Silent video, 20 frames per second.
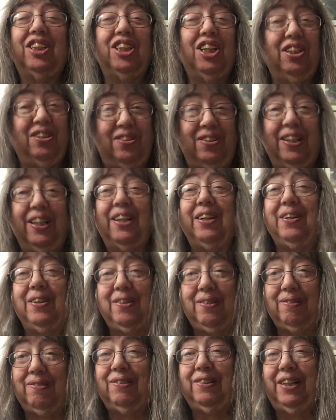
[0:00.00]
a learning
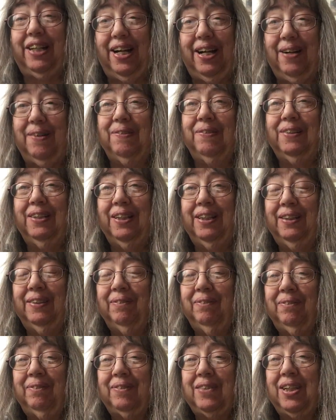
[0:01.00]
curve. Yeah,
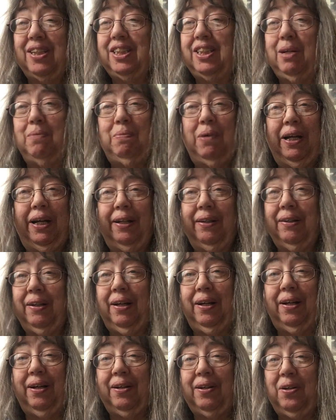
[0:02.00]
some might
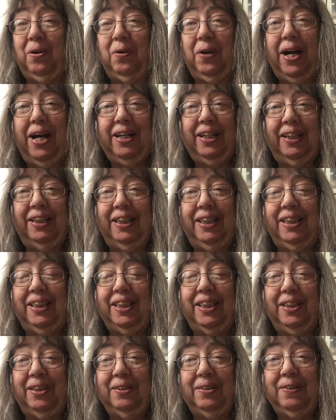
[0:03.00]
go at it
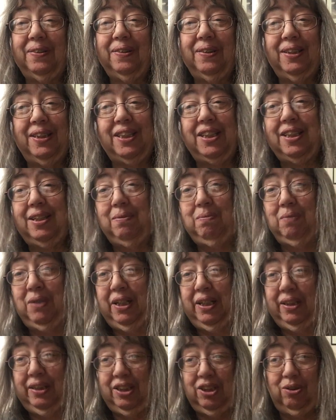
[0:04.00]
easier, and some
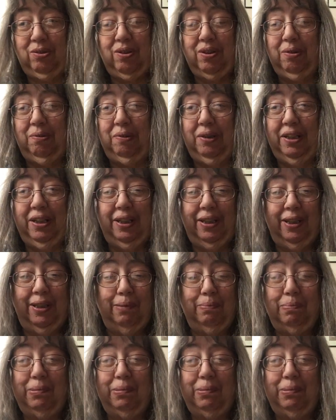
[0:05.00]
might struggle with it.